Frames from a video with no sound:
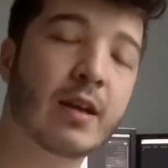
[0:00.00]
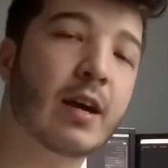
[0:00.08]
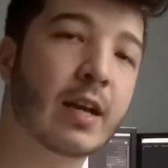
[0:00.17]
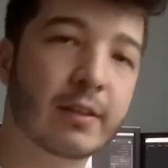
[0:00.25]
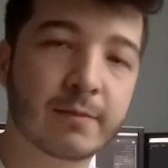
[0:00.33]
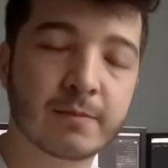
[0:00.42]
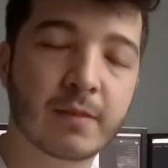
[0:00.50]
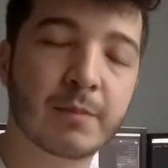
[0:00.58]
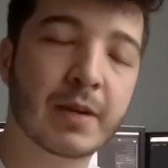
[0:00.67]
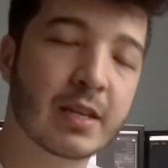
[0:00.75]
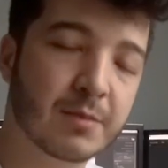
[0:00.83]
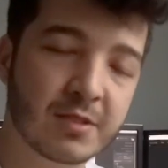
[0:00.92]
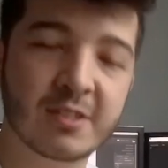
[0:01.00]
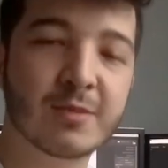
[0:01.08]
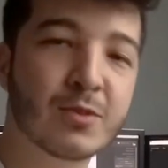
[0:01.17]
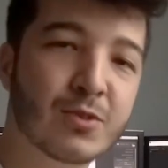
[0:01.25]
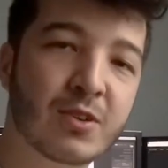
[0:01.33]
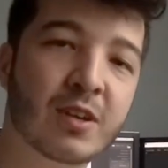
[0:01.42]
my name is
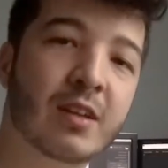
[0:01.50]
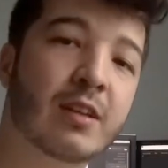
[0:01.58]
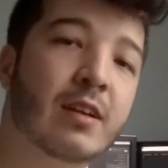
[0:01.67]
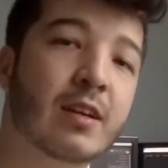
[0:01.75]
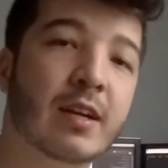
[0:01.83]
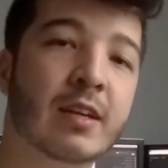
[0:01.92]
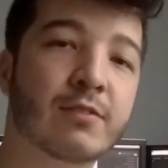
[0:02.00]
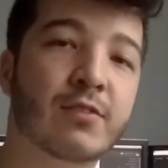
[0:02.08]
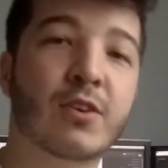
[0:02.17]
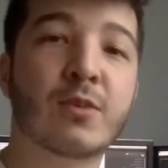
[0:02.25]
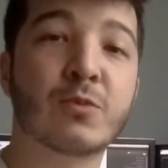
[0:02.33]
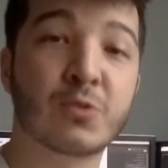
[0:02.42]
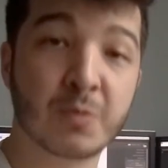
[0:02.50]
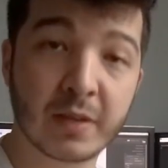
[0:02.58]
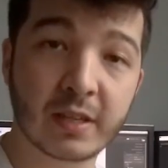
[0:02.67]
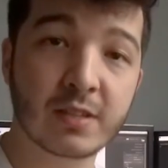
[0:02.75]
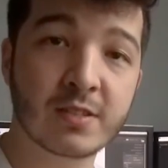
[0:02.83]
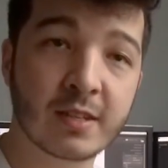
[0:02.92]
Timur. I'm from
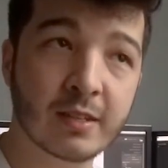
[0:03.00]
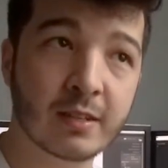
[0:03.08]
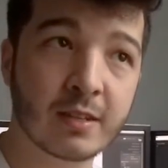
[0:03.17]
Uzbekistan.